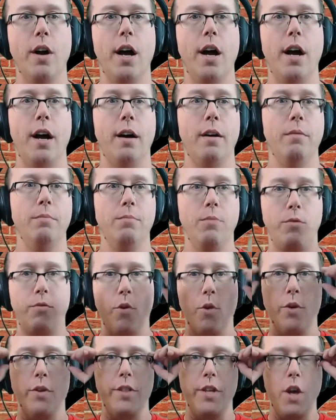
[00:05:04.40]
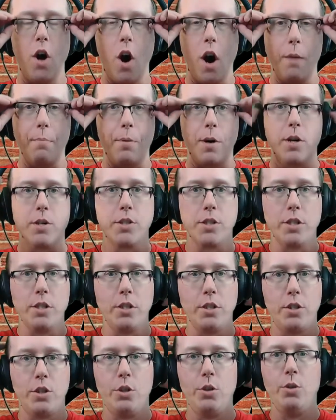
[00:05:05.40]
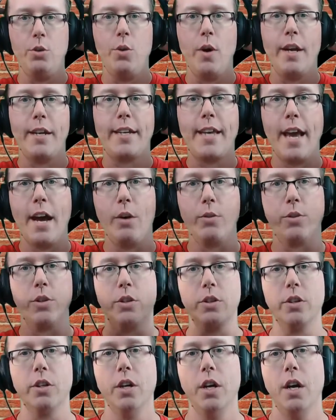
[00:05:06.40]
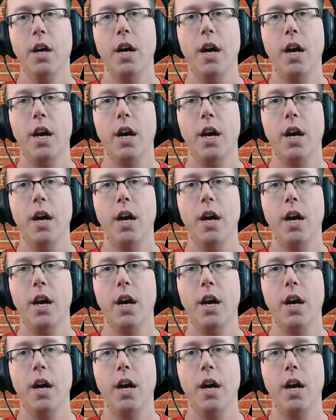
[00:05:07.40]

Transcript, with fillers: uh, for the odd person to encounter,